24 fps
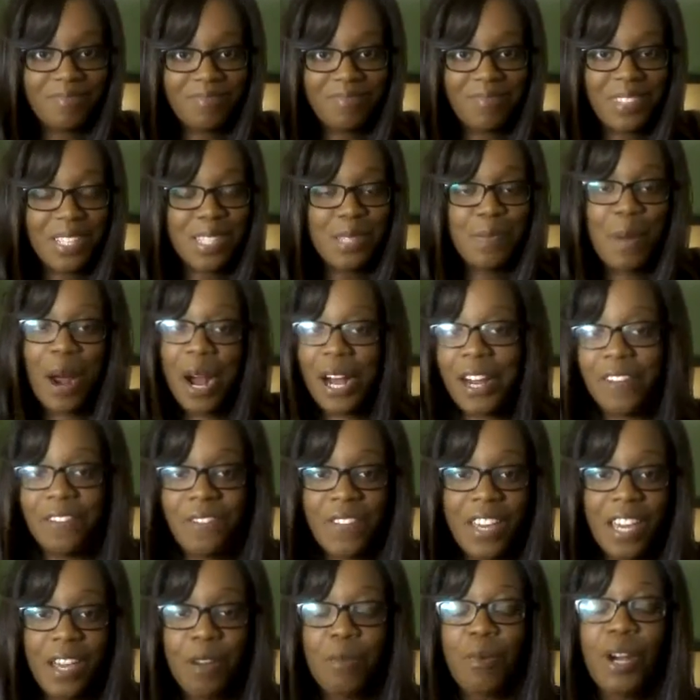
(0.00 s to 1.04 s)
It's
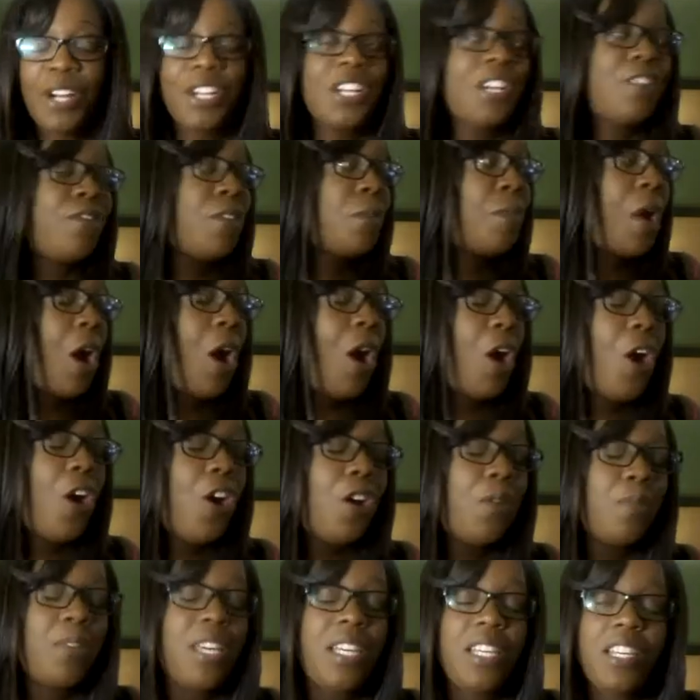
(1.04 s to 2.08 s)
perfect. Working from
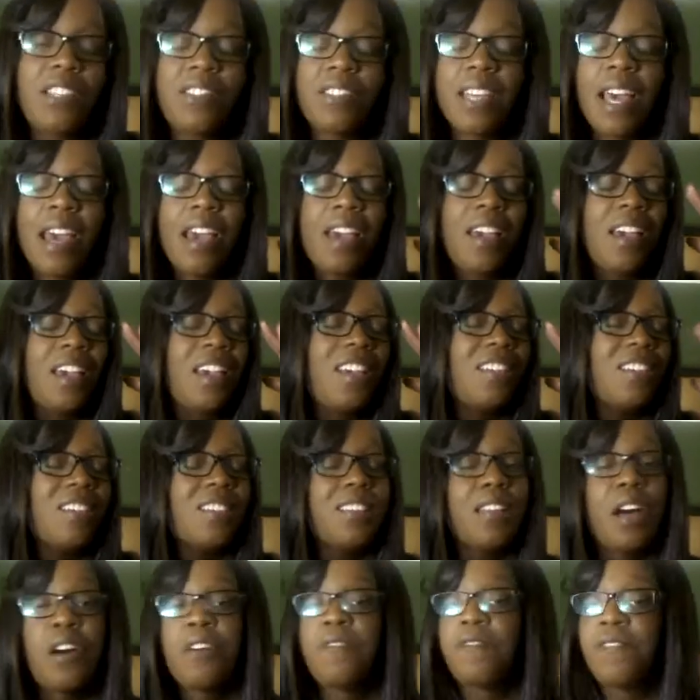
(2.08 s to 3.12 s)
home is
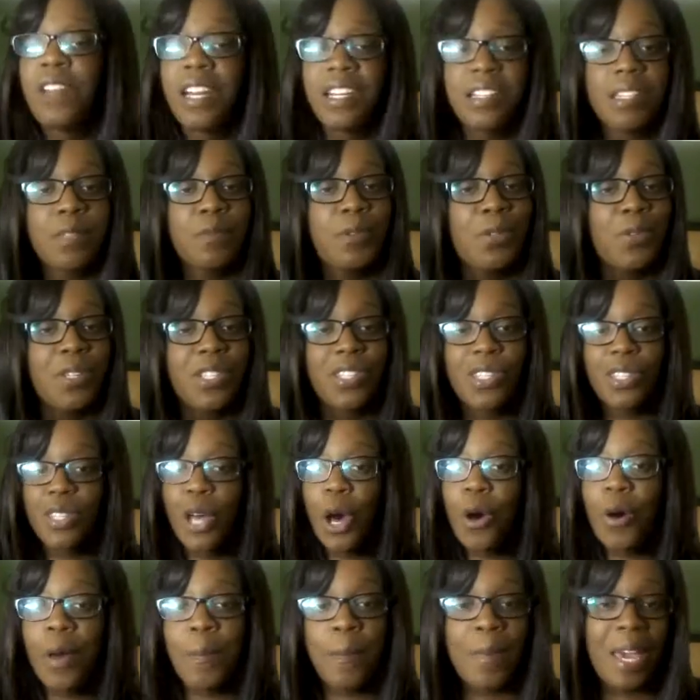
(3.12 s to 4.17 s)
so flexible. It's
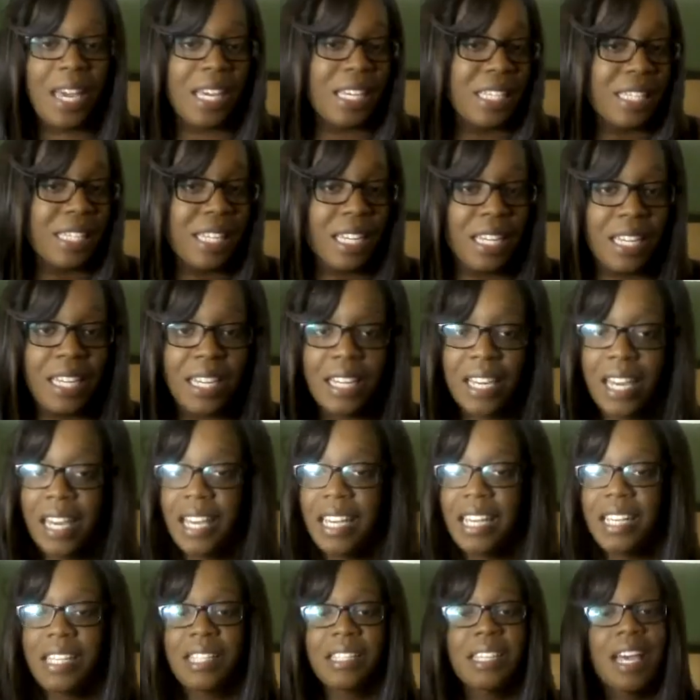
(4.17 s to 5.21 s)
so amazing.
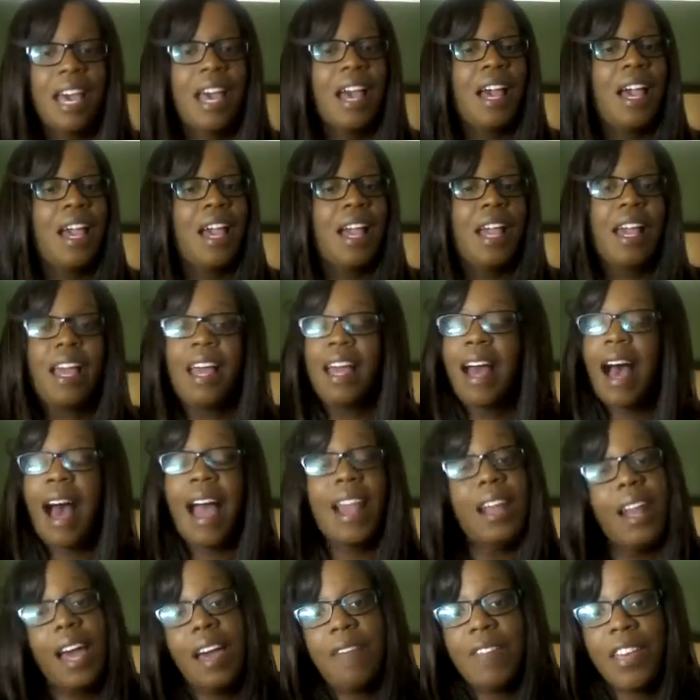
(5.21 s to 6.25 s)

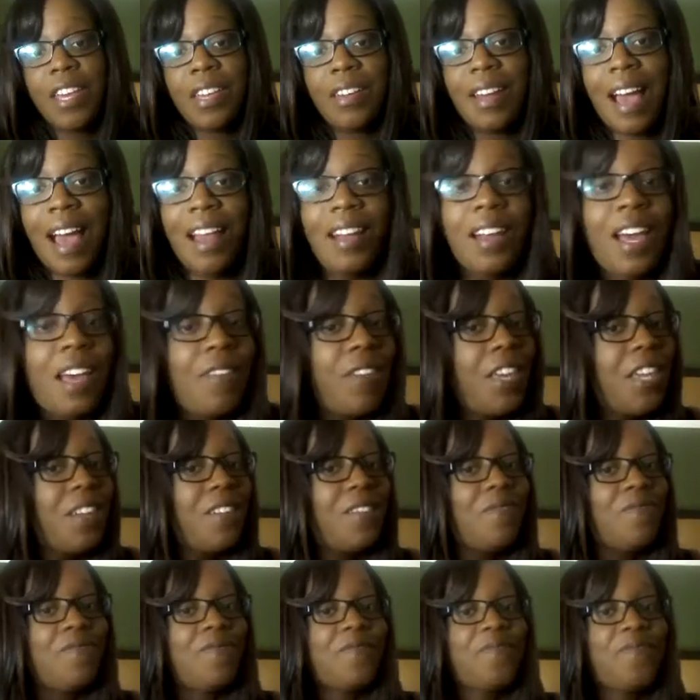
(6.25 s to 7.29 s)
I love it.
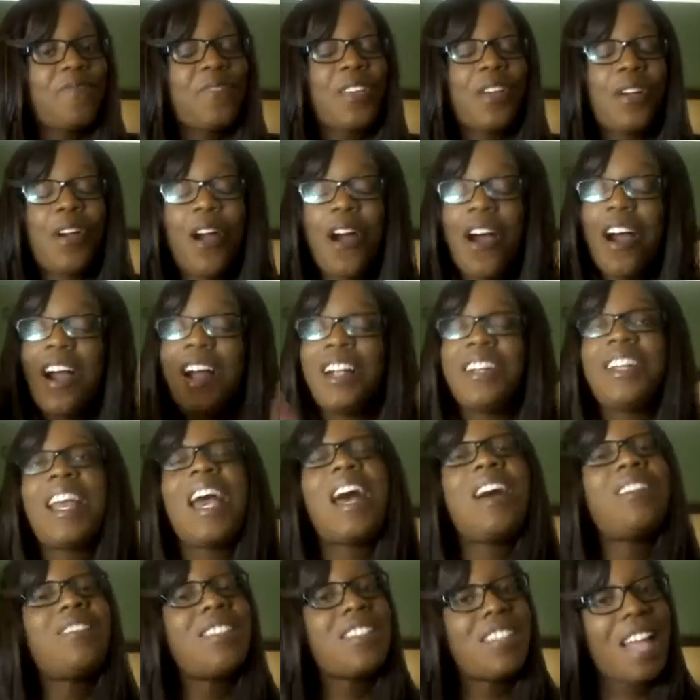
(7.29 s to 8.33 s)
There are
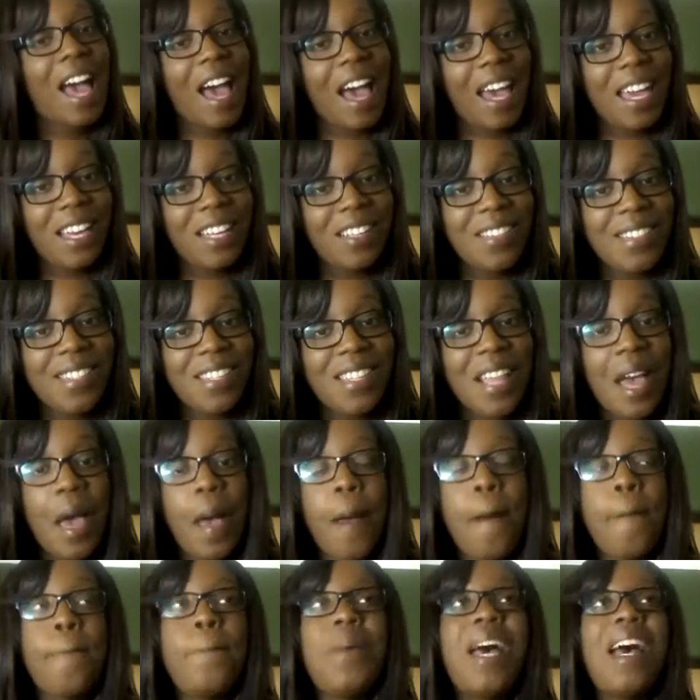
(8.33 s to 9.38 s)
downsides,
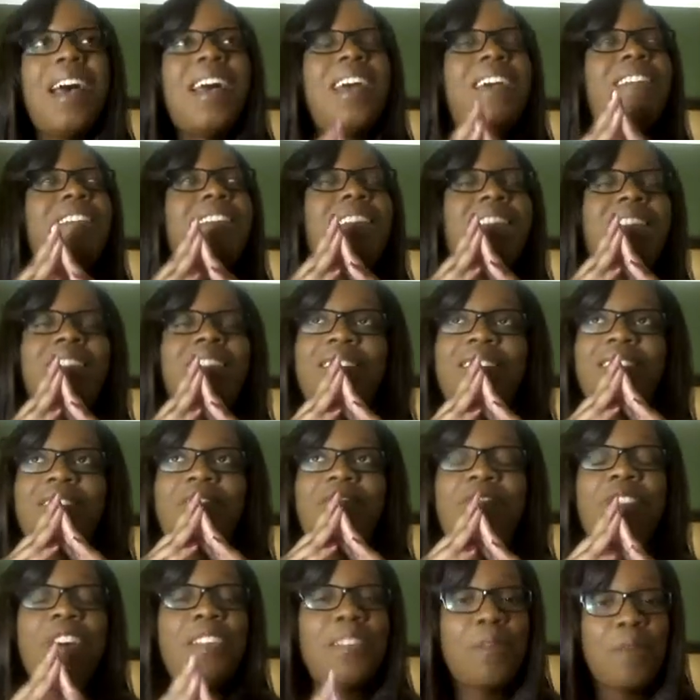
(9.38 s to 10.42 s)
but
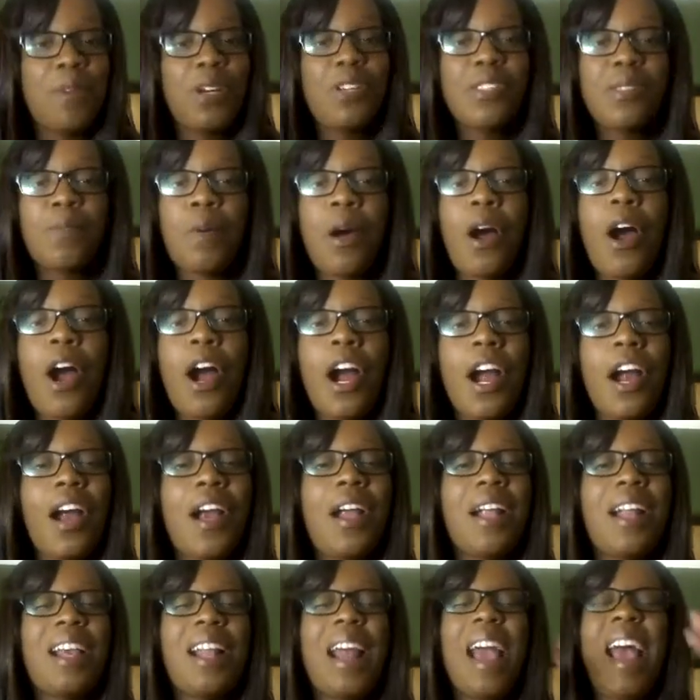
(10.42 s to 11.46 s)
for the most
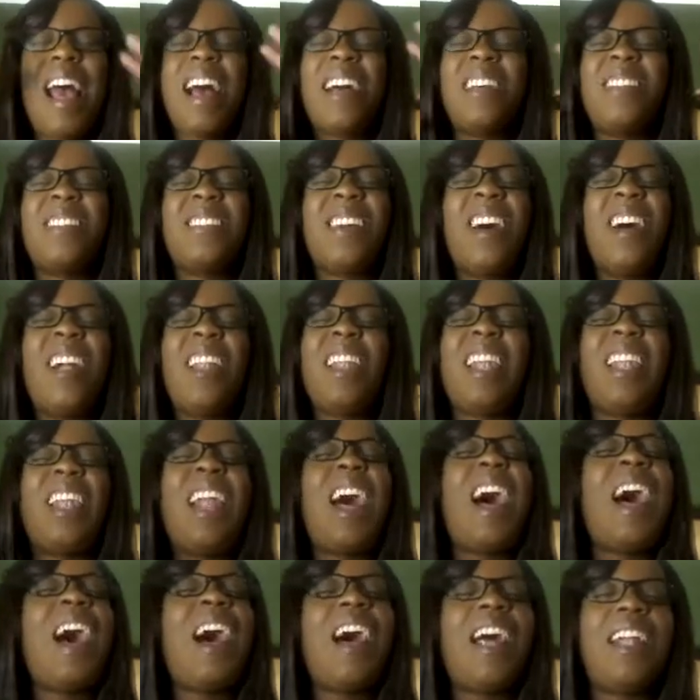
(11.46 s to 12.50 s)
part, it has a
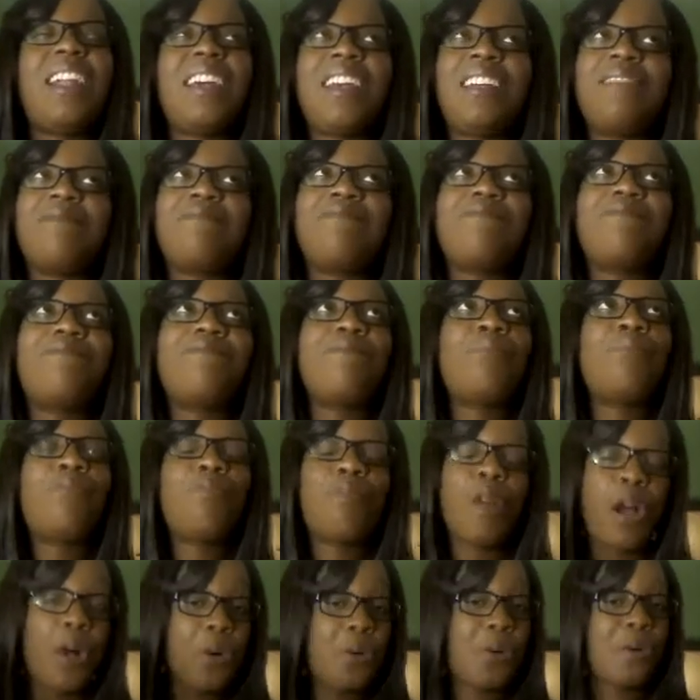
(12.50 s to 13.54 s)
lot of
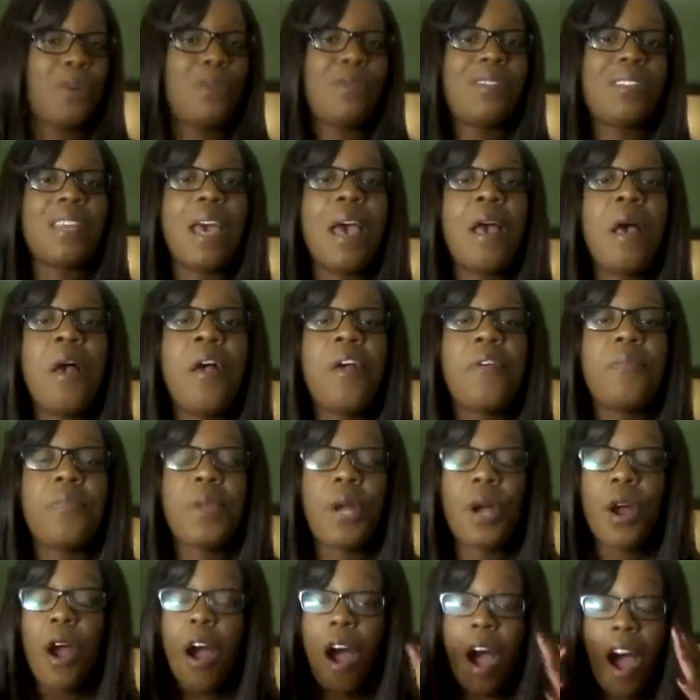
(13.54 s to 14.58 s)
pros.
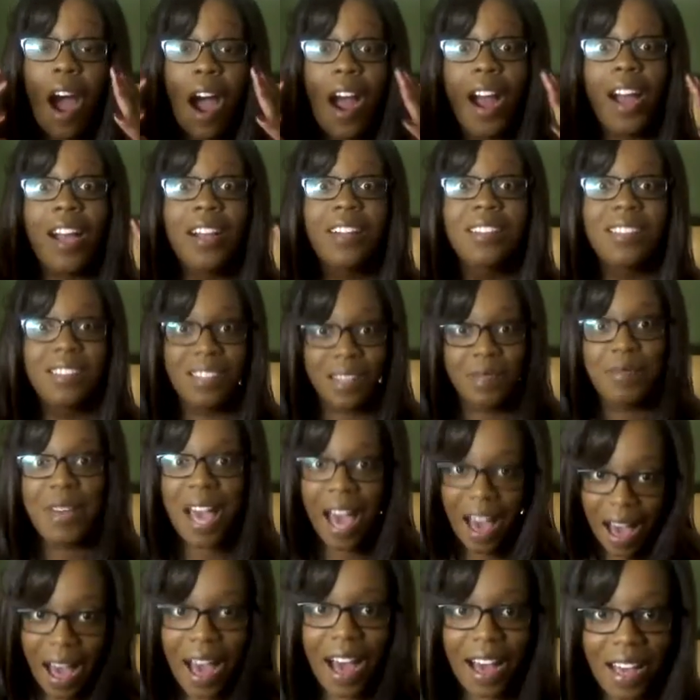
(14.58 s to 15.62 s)
There are some
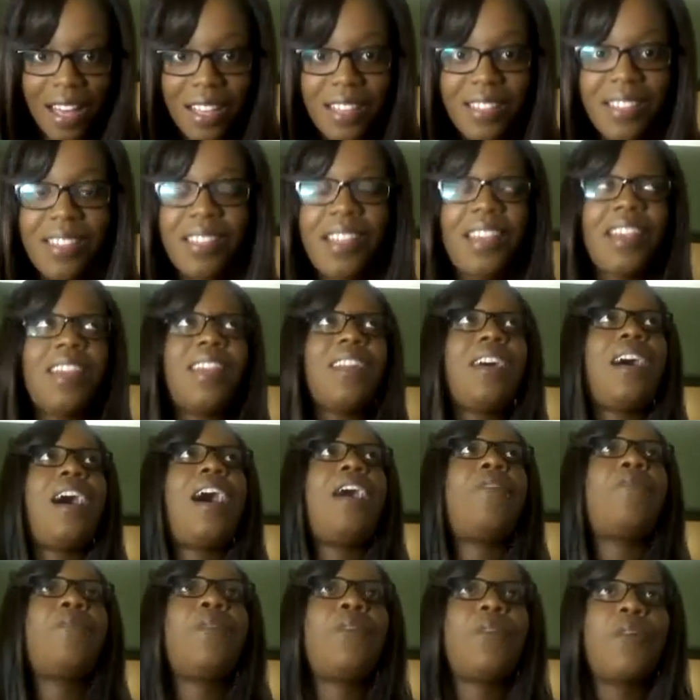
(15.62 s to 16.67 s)
cons, and
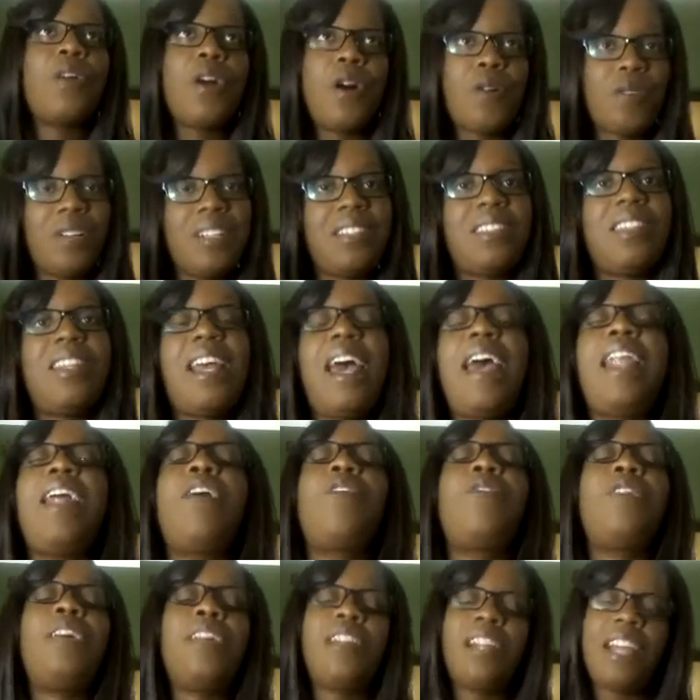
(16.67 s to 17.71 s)
I will go into that
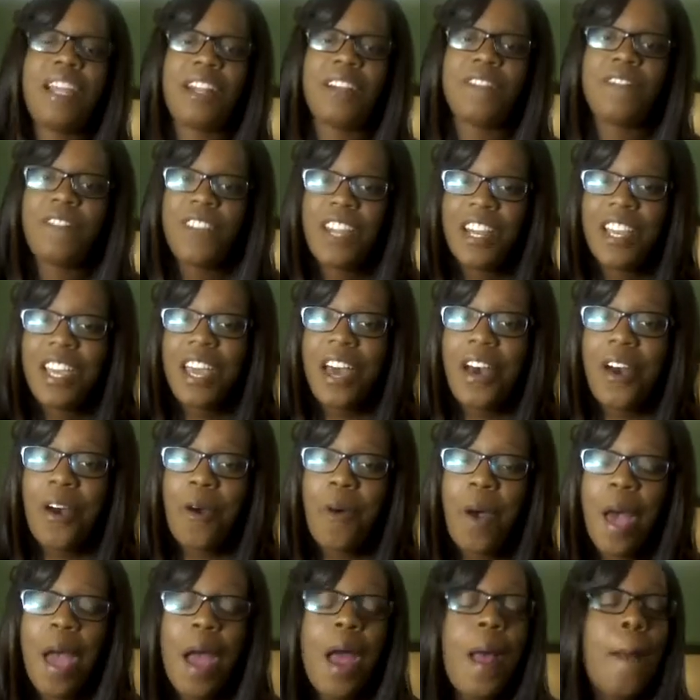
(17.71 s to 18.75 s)
on a later
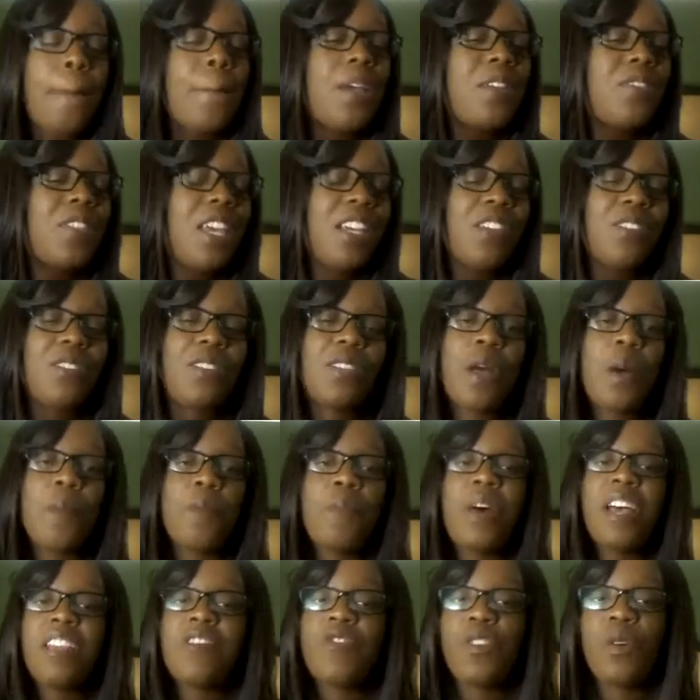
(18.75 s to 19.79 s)
video. But thank you so
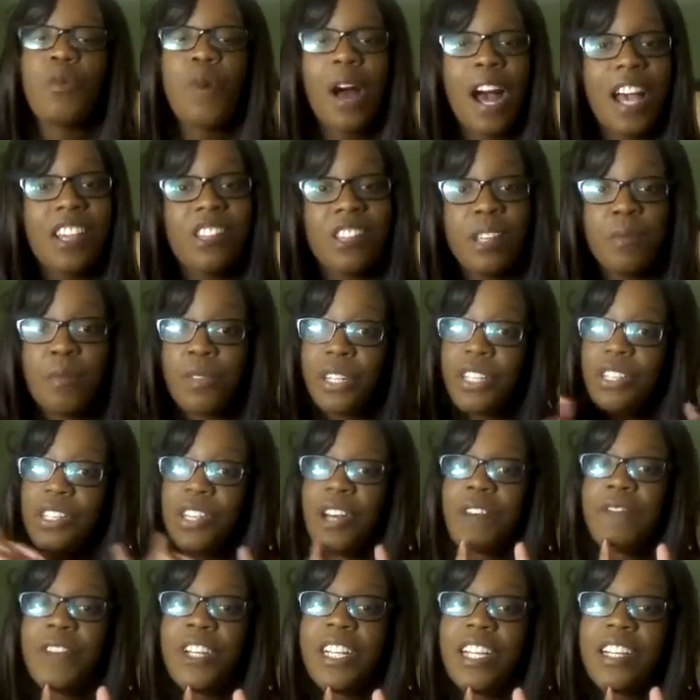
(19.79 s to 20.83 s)
much for watching. Please
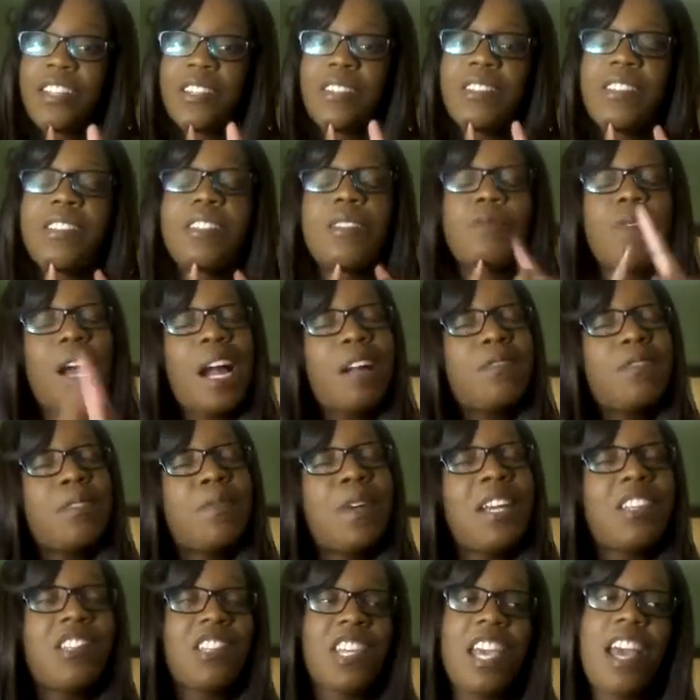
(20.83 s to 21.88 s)
don't forget to subscribe to
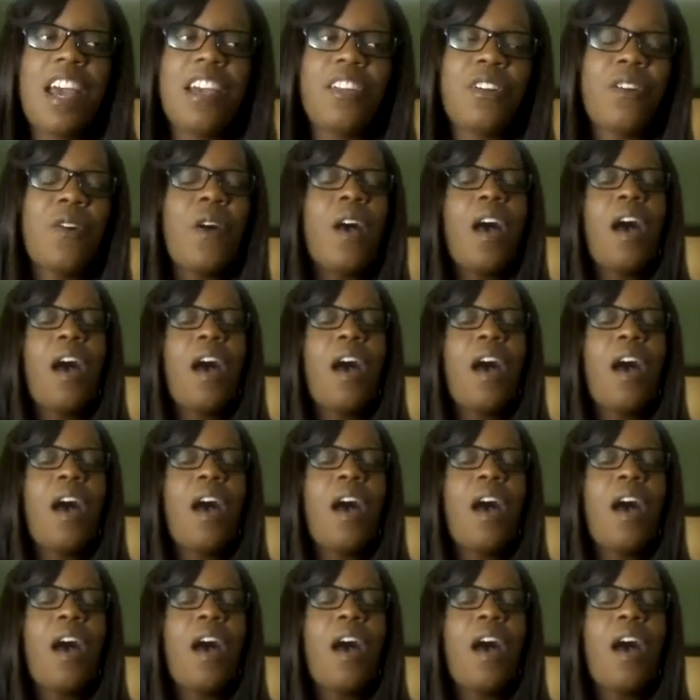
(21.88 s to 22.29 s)
my channel.